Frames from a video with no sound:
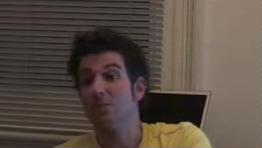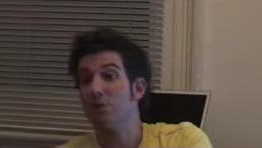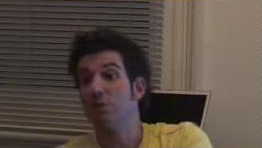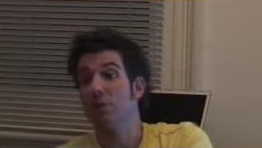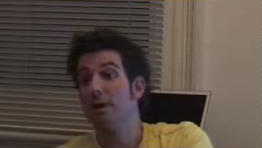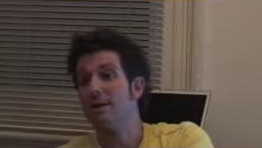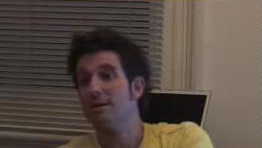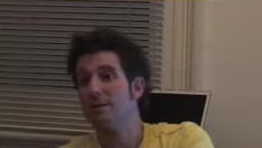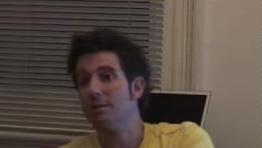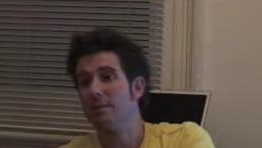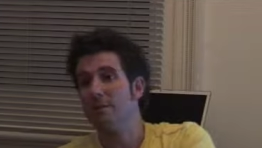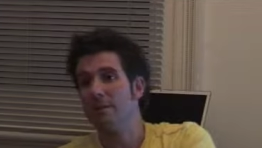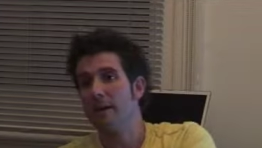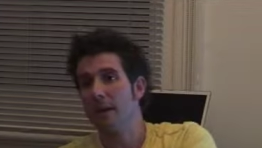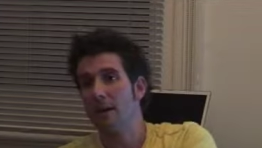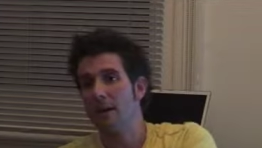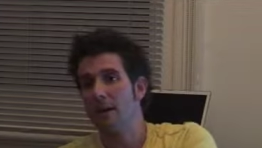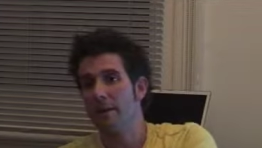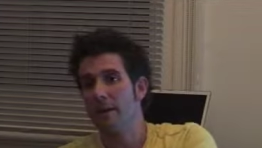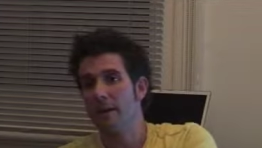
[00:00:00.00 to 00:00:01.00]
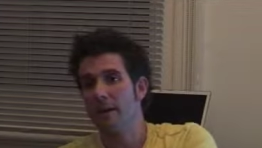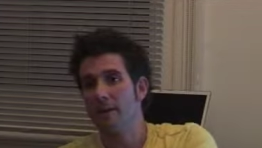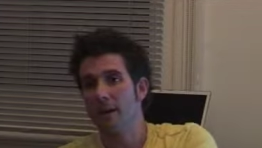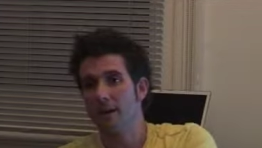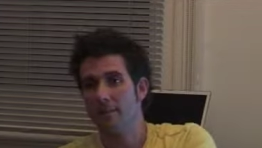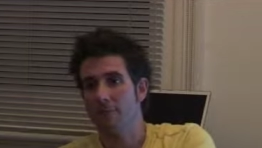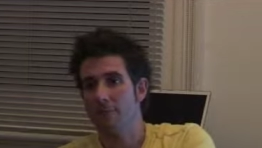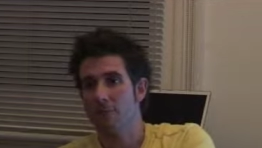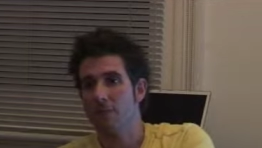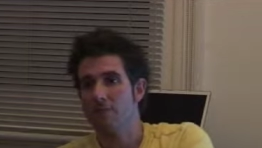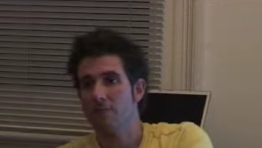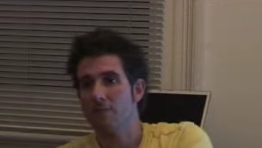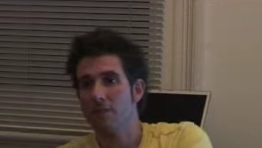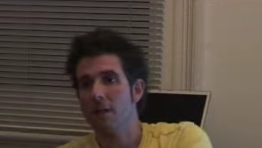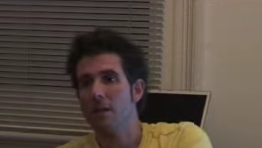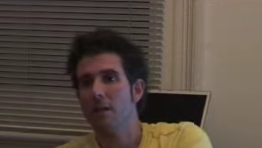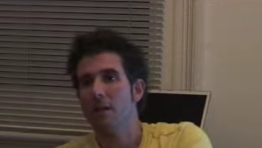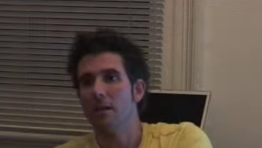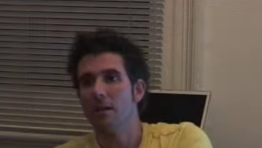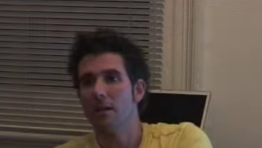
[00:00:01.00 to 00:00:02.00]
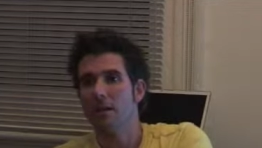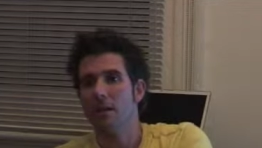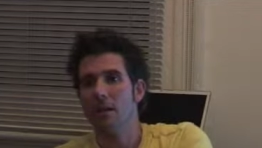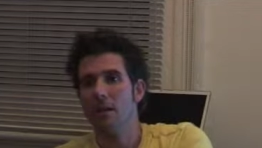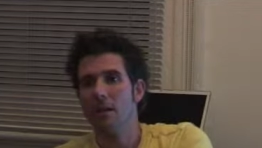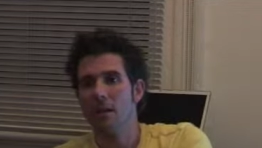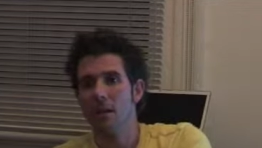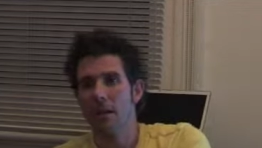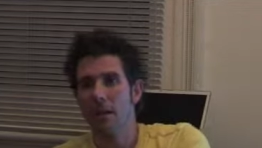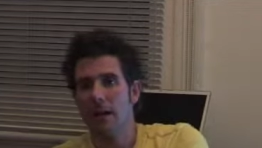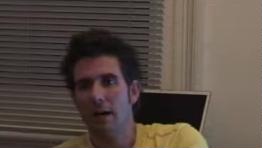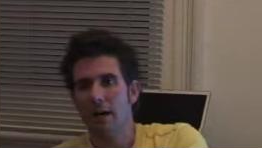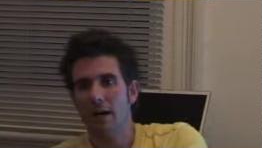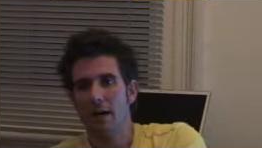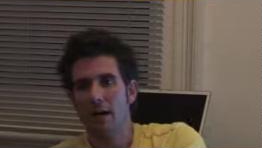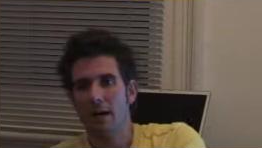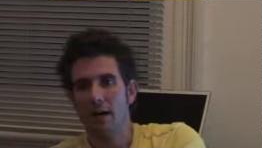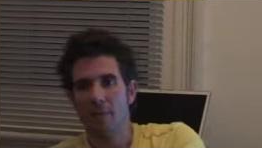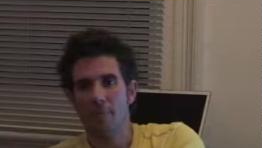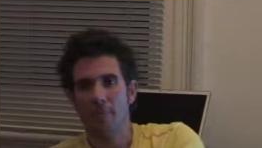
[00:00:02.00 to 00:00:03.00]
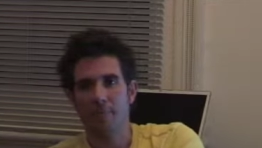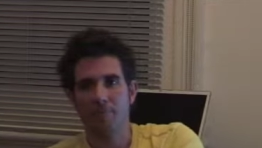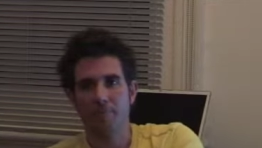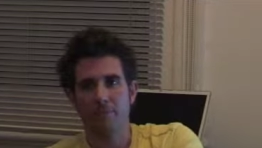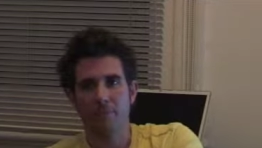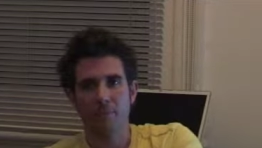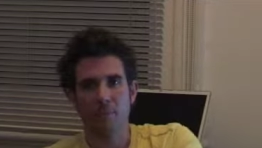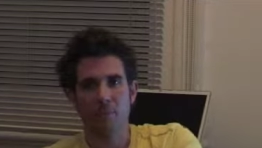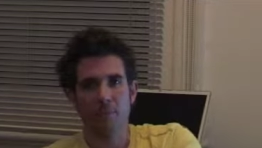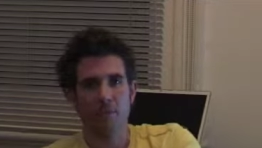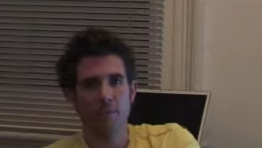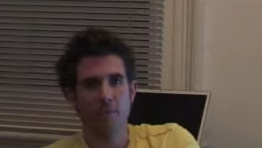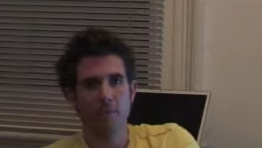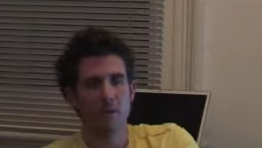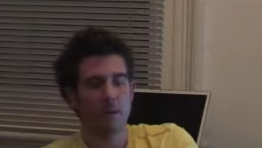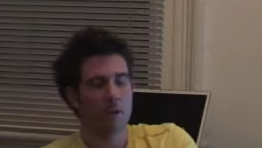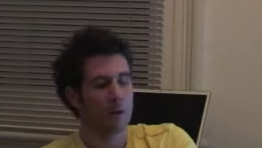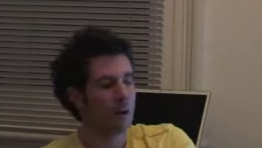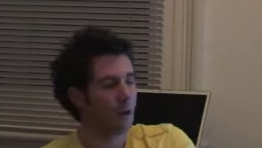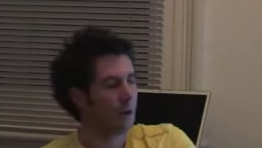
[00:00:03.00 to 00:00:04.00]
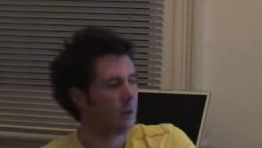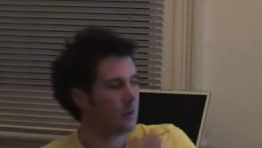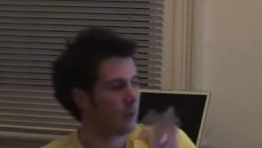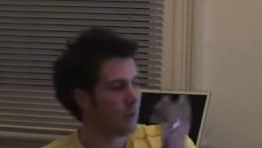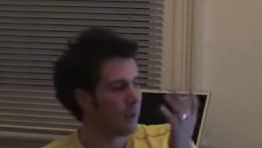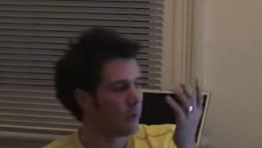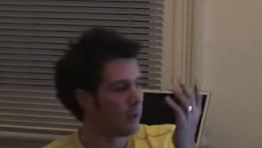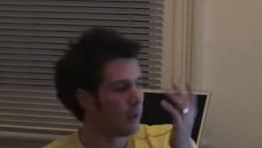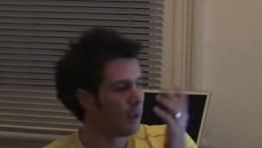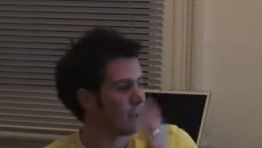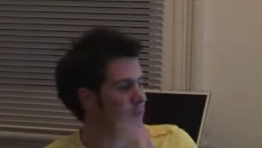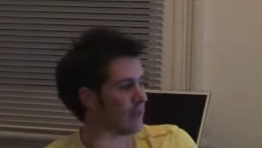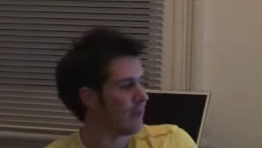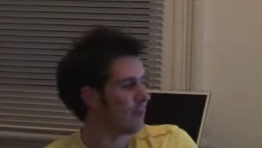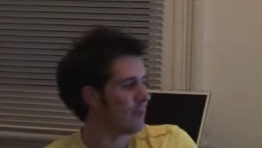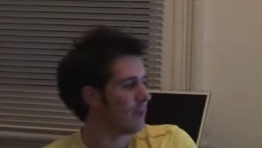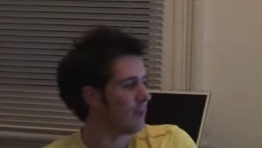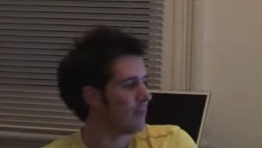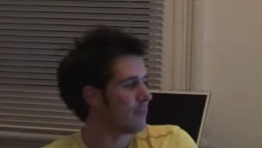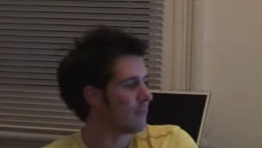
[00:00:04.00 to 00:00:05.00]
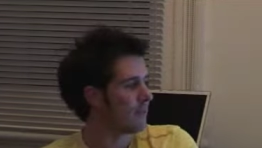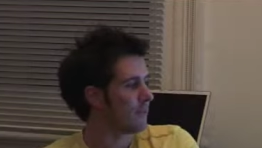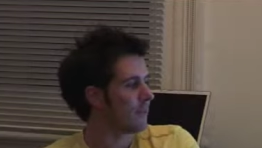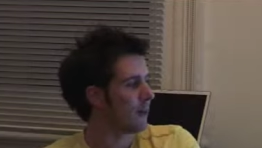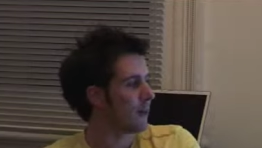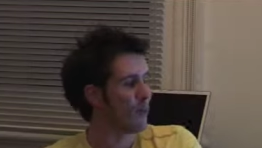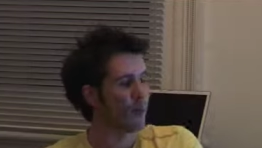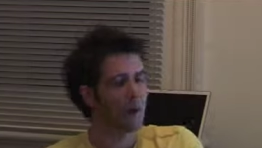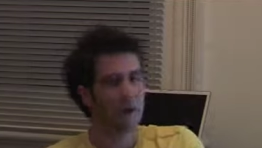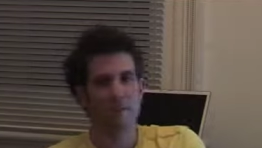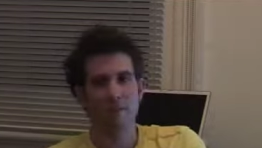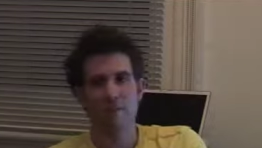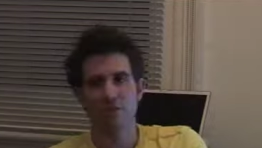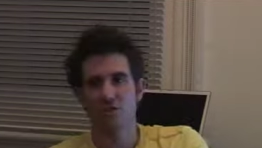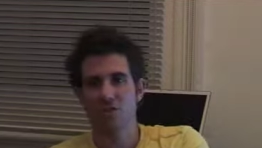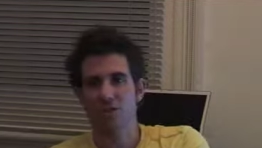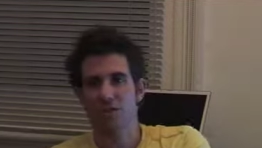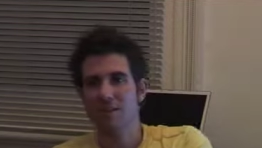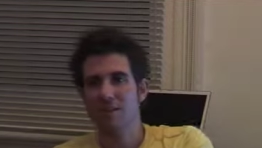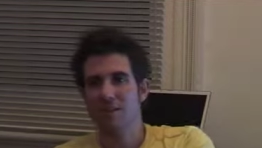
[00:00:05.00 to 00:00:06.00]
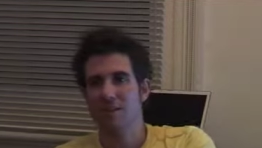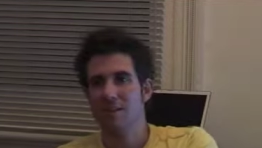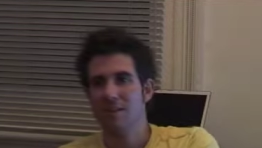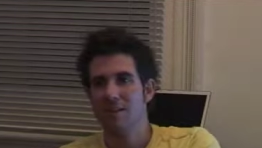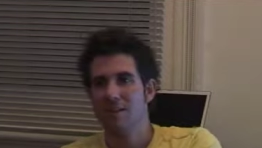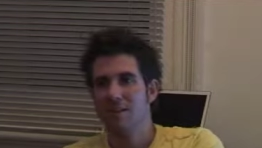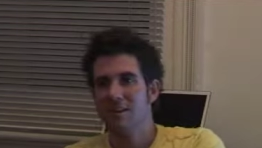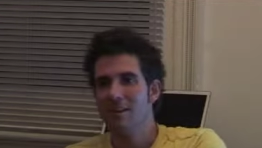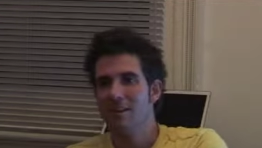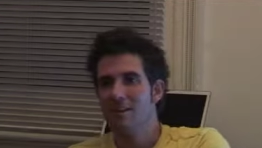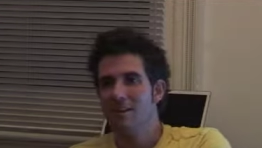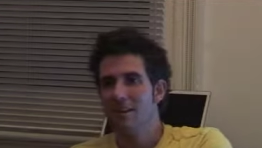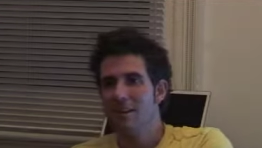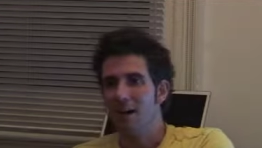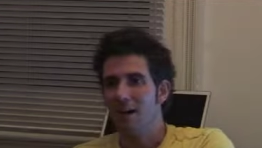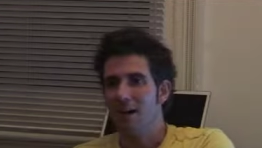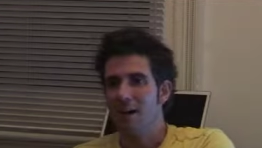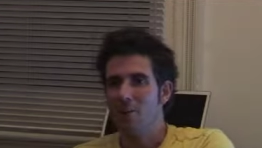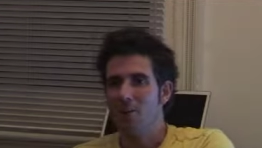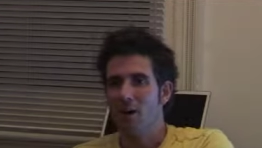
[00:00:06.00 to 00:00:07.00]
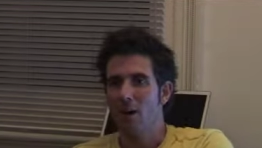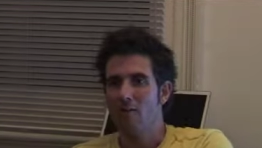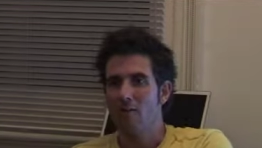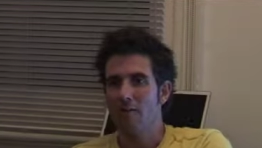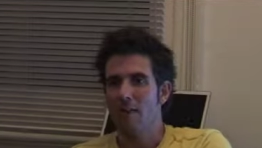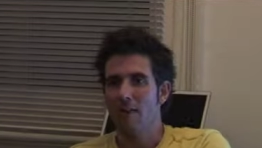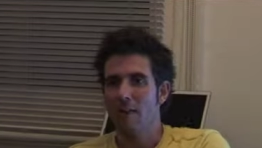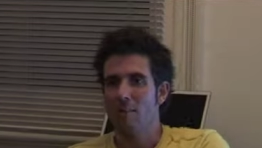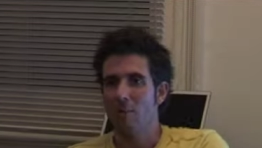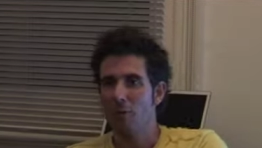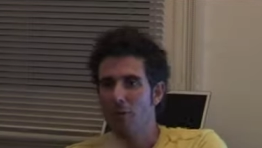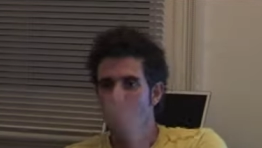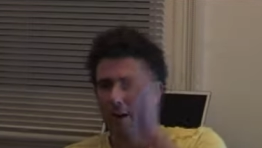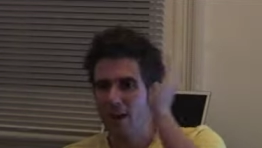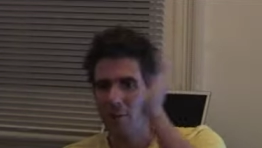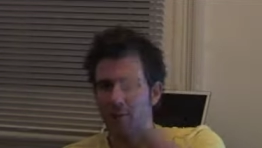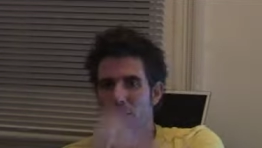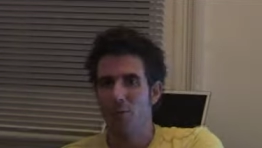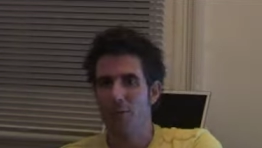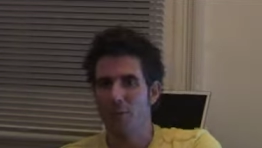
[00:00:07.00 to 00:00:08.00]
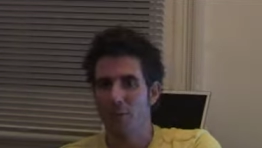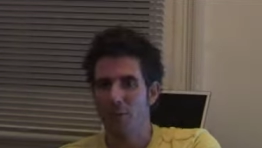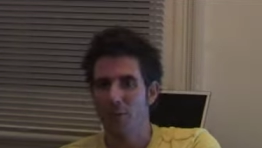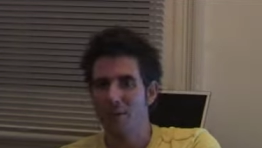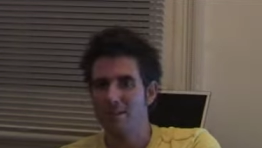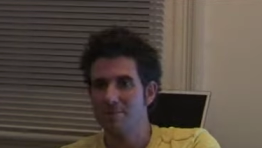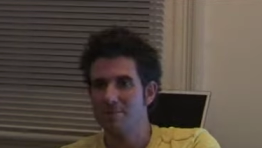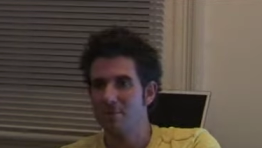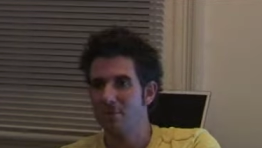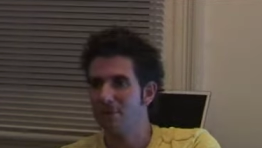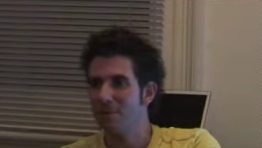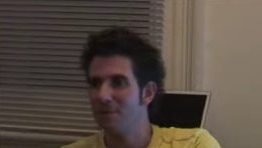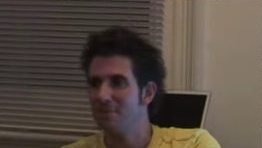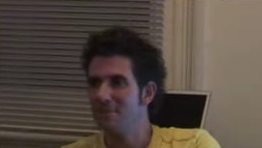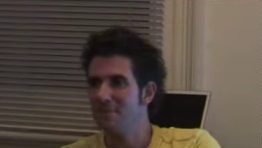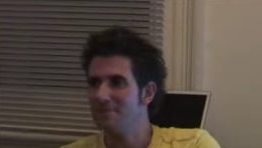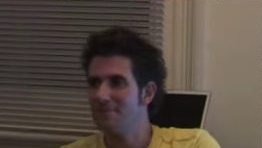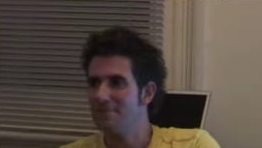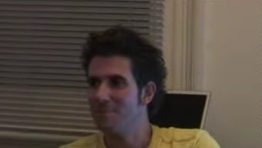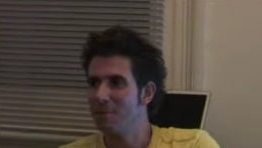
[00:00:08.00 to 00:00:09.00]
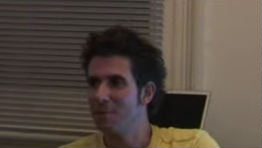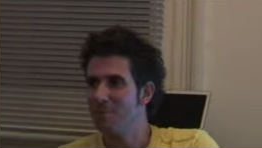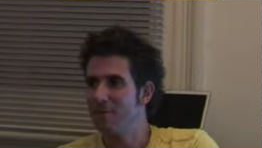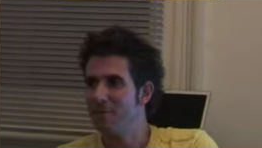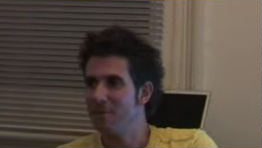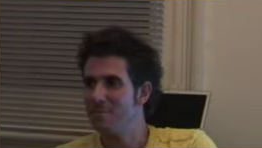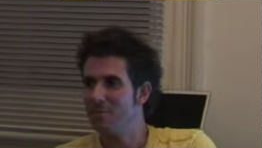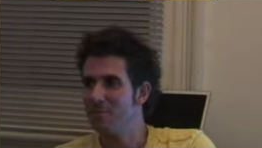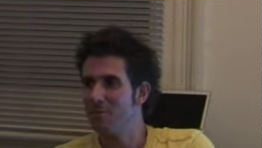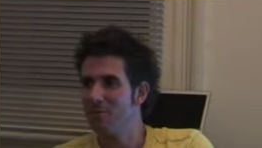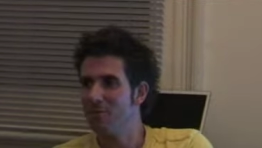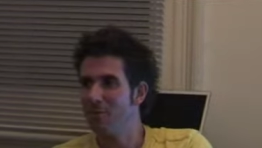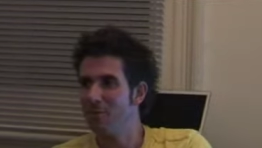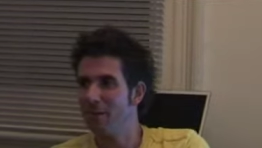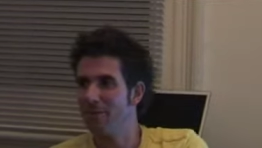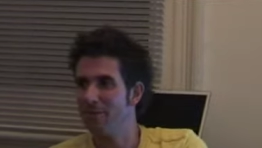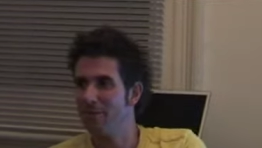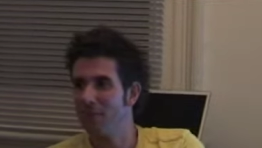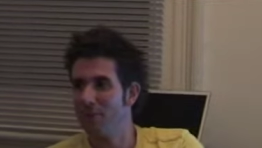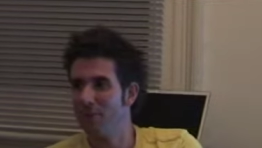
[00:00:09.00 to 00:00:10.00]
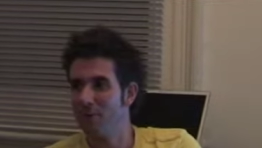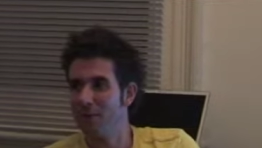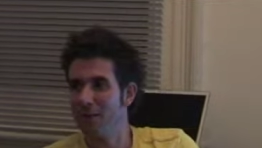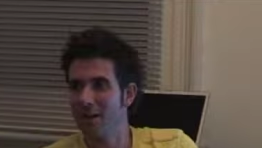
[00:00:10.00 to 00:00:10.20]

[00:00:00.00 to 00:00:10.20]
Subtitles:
is always going to be like that, unfortunately. You know, hopefully we get an update for Final Cut this year. Hopefully they put the out point in the right spot, because that's my biggest beef about Final